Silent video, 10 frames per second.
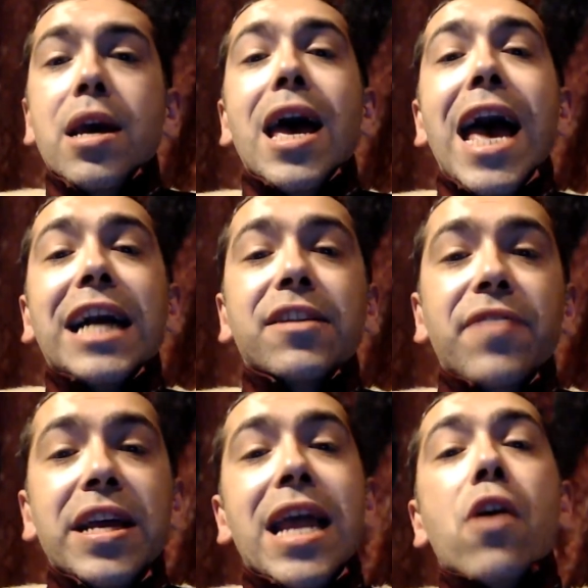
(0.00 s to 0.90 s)
Active
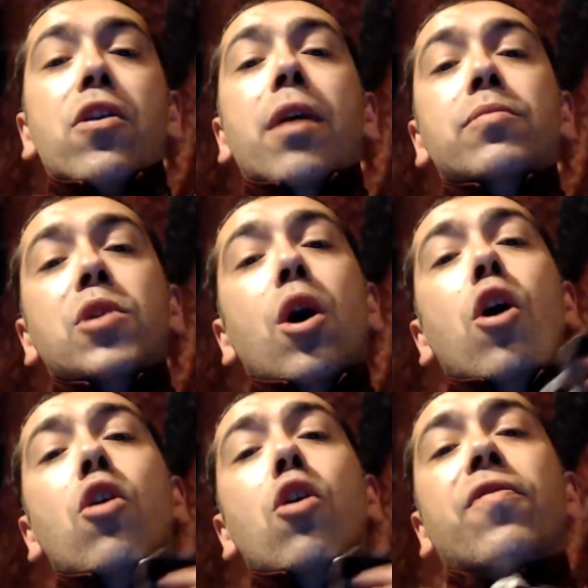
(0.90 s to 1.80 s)
end now comes
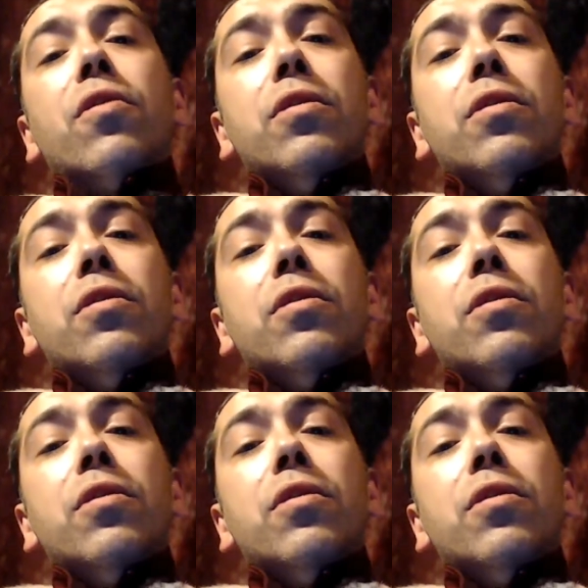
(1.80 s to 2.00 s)
over